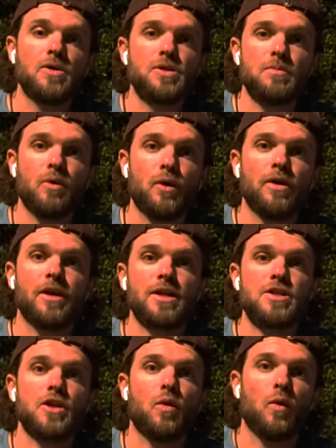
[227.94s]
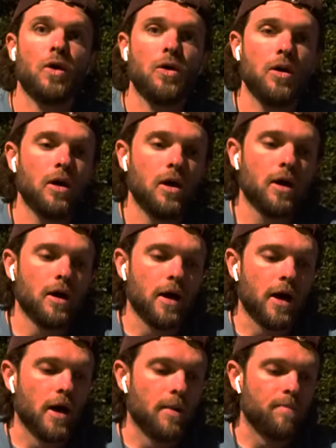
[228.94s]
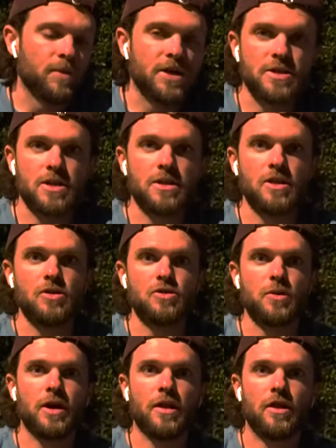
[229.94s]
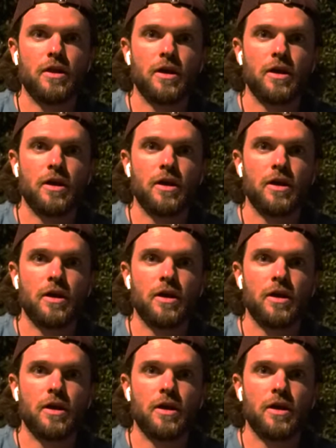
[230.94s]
important things in the world, because it deals with